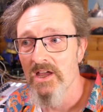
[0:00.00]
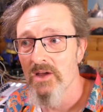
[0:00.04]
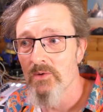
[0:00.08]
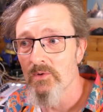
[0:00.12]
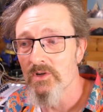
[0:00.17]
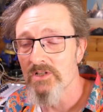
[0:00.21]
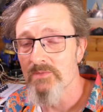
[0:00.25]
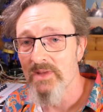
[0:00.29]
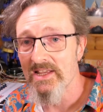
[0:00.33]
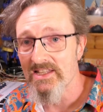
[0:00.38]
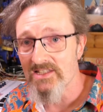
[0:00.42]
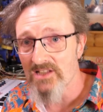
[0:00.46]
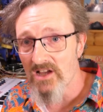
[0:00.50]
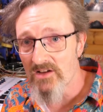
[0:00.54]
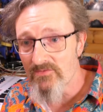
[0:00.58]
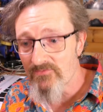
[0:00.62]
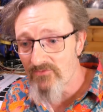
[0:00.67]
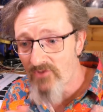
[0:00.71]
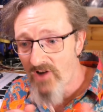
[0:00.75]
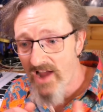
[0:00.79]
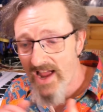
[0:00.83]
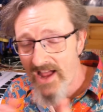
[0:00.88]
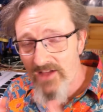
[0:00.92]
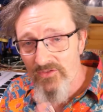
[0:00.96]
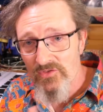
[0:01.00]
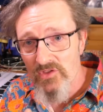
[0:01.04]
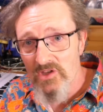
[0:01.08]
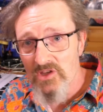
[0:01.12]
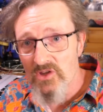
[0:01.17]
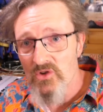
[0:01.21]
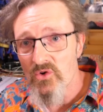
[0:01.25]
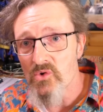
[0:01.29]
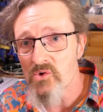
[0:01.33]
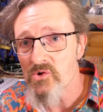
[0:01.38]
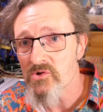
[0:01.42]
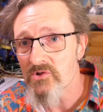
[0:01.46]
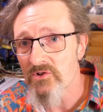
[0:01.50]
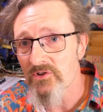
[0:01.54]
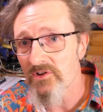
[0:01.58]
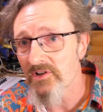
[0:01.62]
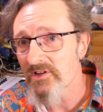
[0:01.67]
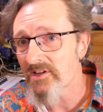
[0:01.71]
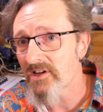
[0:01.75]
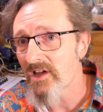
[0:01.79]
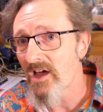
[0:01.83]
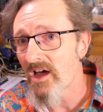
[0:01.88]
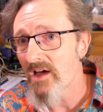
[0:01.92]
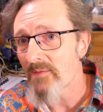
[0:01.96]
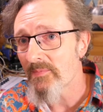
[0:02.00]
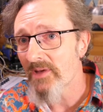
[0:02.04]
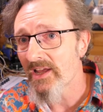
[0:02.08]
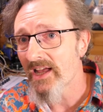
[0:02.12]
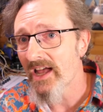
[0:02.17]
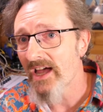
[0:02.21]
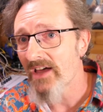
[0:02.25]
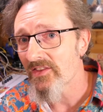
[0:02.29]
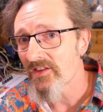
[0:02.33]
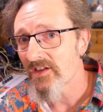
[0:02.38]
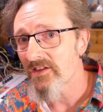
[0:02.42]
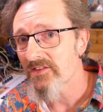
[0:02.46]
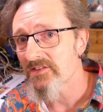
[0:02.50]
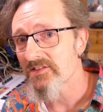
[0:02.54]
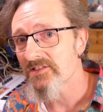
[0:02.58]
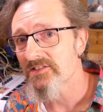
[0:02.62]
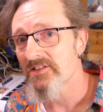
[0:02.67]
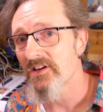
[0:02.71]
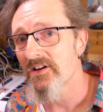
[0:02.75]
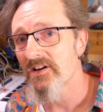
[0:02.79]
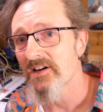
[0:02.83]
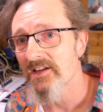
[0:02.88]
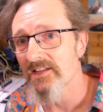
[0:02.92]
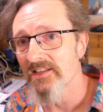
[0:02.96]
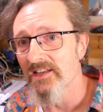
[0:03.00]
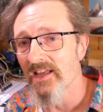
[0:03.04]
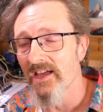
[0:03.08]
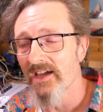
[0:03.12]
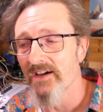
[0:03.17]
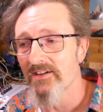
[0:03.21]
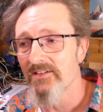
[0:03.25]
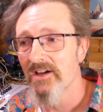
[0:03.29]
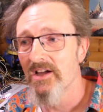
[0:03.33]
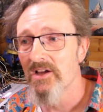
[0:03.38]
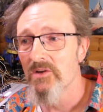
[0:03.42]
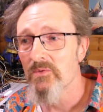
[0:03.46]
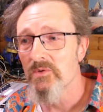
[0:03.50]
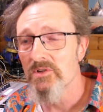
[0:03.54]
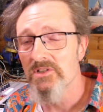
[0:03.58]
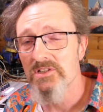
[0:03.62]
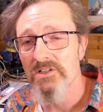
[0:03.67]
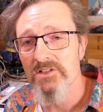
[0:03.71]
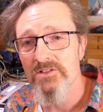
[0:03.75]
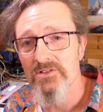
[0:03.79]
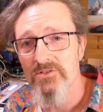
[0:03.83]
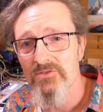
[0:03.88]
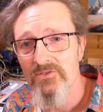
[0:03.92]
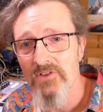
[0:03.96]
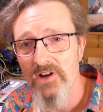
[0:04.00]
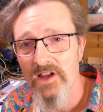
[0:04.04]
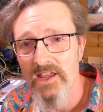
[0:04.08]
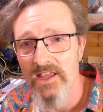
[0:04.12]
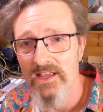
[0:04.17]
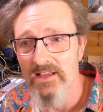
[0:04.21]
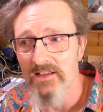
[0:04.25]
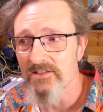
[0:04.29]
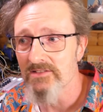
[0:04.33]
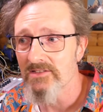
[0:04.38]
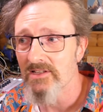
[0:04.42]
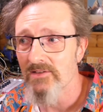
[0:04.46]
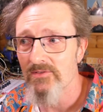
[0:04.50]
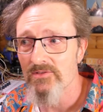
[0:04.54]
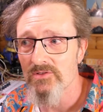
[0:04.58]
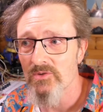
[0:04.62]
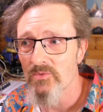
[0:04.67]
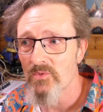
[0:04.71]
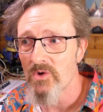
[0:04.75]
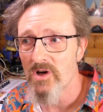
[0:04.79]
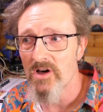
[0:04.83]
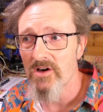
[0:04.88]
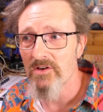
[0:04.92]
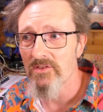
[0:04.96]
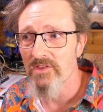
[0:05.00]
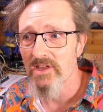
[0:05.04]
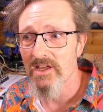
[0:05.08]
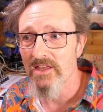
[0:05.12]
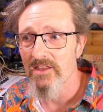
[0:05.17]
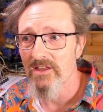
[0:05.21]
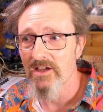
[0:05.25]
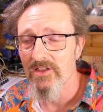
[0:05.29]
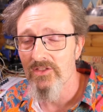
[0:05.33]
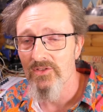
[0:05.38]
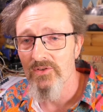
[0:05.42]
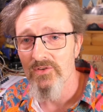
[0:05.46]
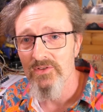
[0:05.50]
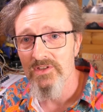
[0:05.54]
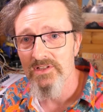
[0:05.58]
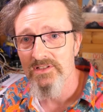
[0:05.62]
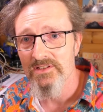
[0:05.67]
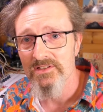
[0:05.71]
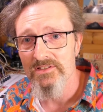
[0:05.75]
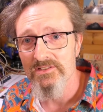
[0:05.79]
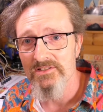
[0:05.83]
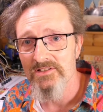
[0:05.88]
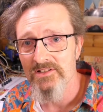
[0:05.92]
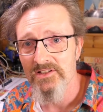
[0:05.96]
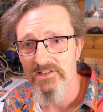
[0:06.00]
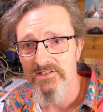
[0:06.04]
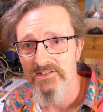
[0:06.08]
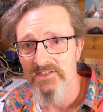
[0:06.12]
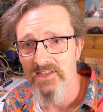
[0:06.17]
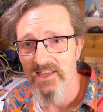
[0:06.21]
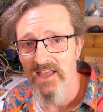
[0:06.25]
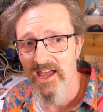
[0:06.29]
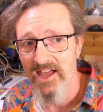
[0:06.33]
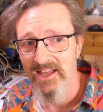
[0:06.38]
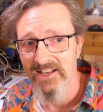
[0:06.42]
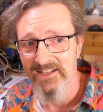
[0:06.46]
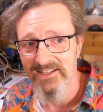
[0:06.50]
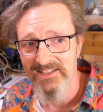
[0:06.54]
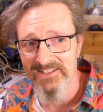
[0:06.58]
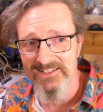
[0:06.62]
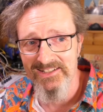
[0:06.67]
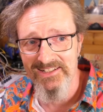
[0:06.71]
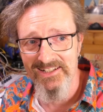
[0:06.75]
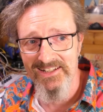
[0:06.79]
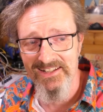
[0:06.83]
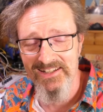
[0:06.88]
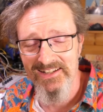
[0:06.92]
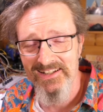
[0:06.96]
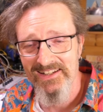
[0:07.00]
which means I'm round the corner and coming out the other side now, which is great, because there was a while there that I thought this is just the end.